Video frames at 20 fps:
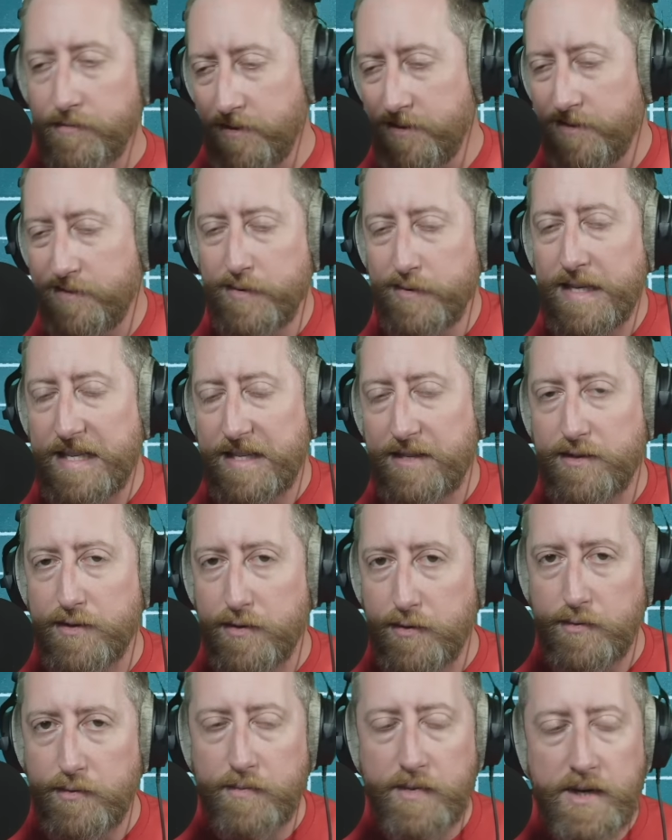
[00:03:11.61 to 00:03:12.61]
Well, we
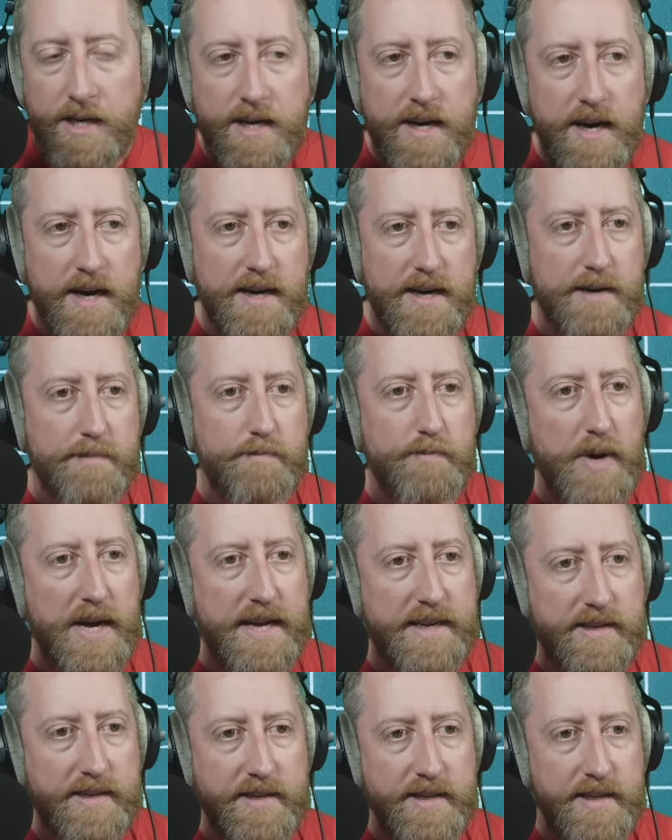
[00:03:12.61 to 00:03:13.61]
assume, um,
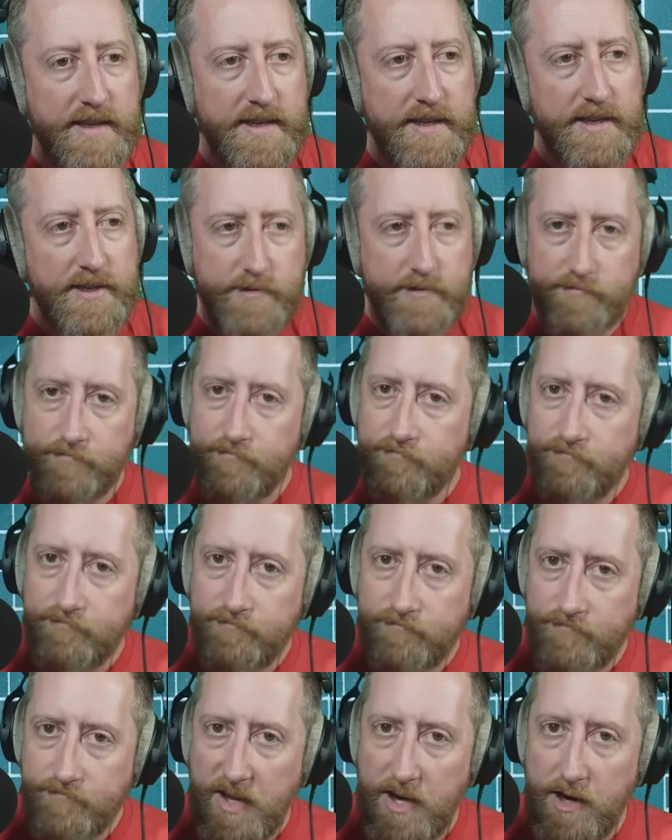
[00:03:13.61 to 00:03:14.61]
but
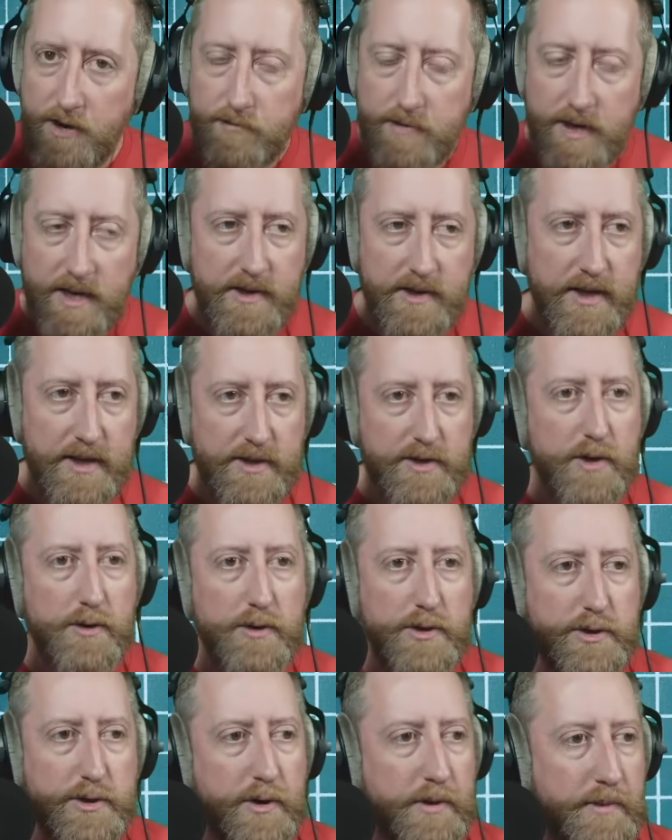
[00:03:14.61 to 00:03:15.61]
you know, a, a
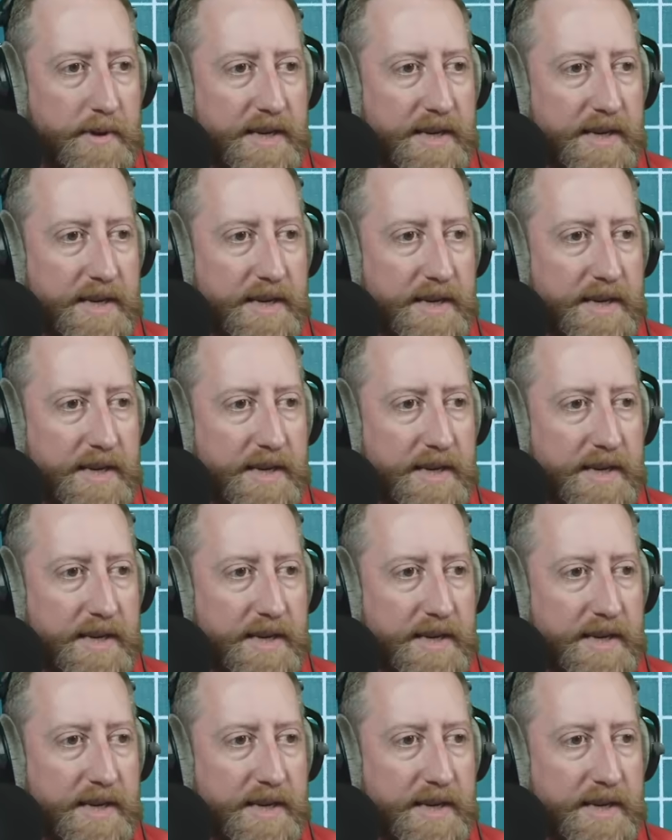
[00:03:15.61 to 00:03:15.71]
solar storm